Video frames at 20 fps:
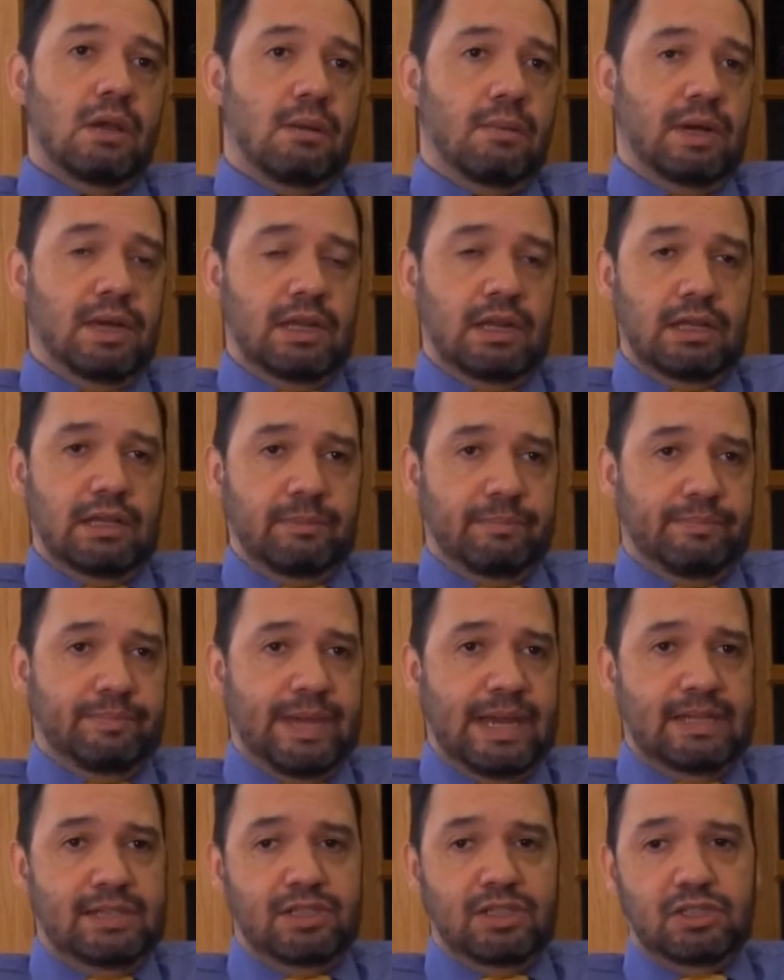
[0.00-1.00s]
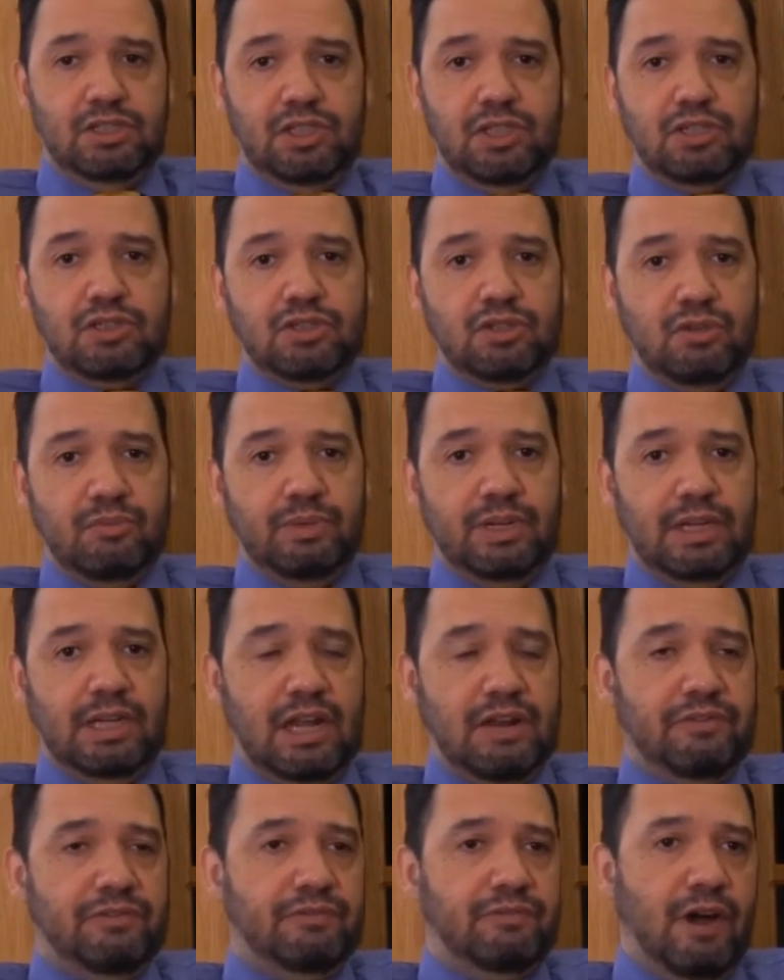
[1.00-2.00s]
But the past six years though have been a
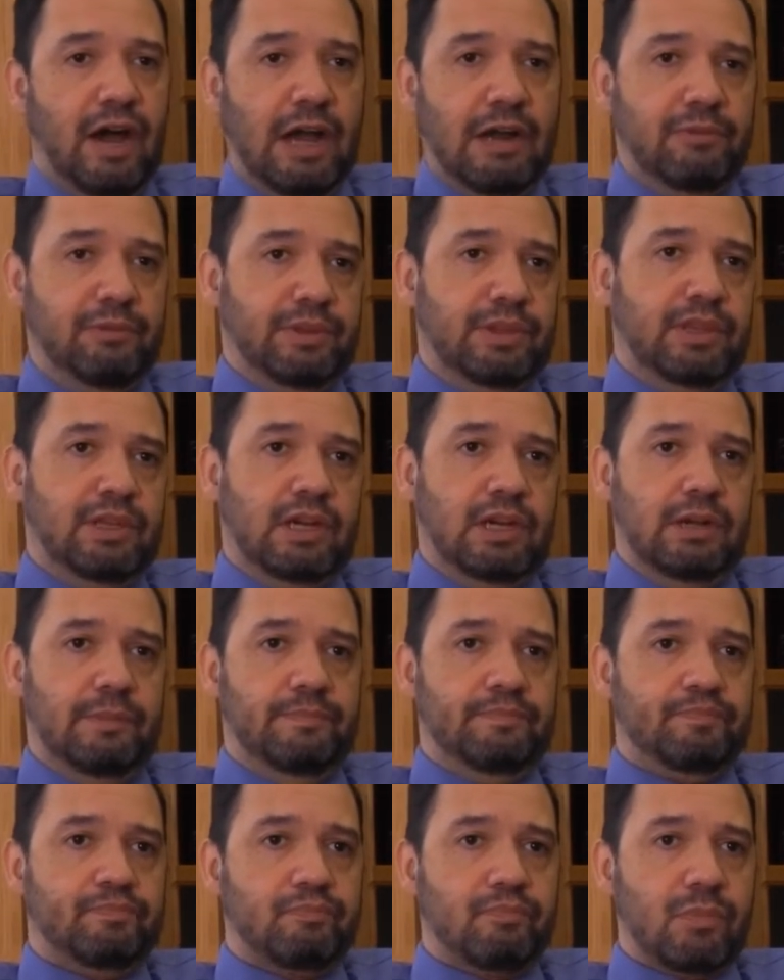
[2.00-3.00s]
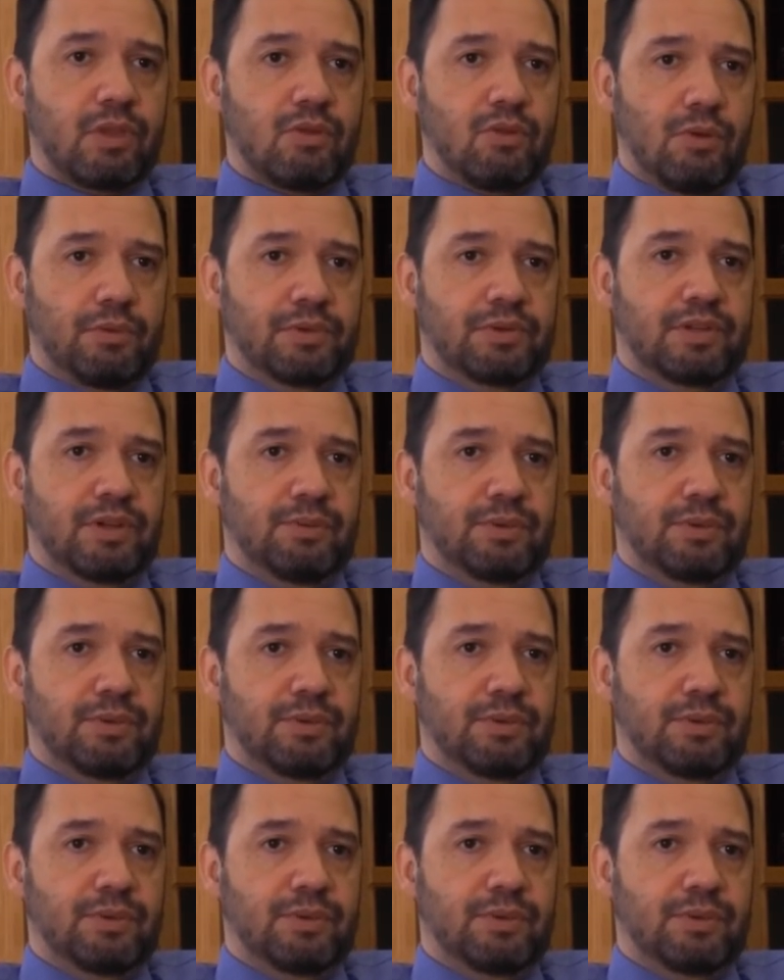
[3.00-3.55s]
lot of fun with um, what we've